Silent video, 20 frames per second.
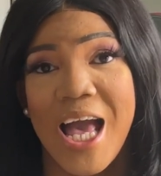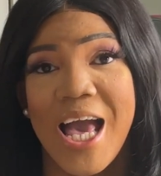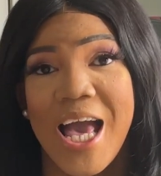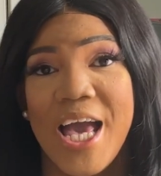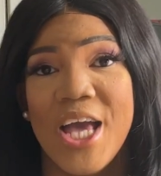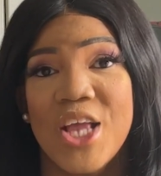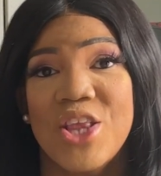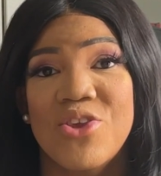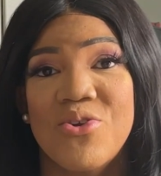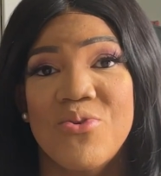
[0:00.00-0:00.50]

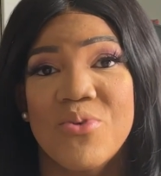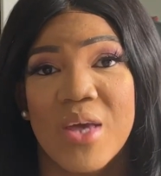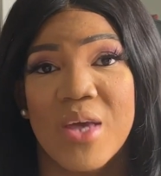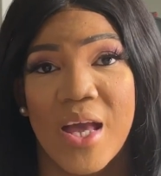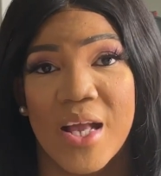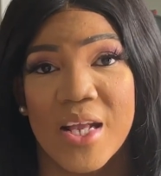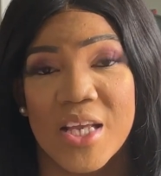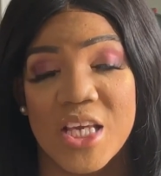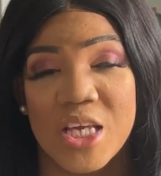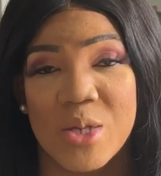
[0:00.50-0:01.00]
and you
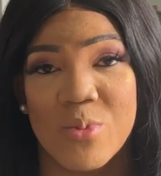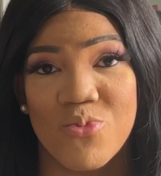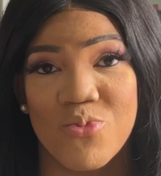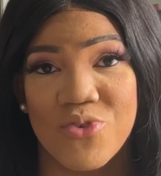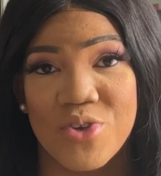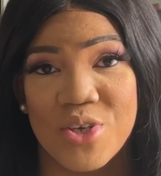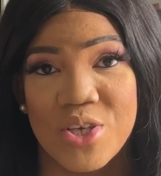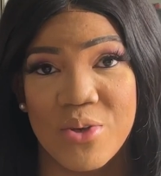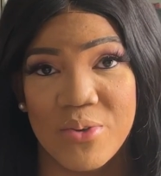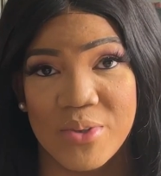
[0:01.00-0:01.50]
can keep
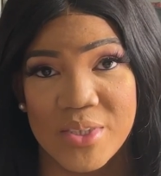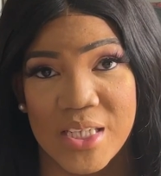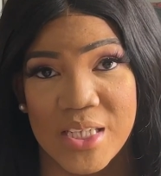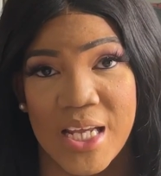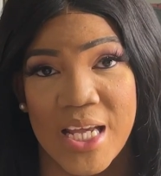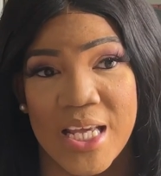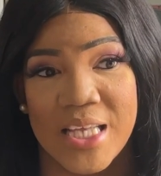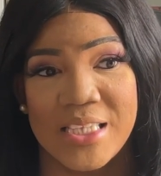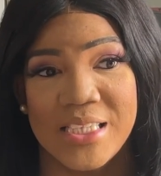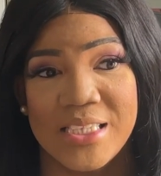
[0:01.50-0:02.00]
reusing
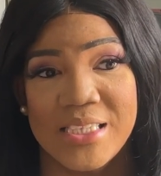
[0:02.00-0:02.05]
it.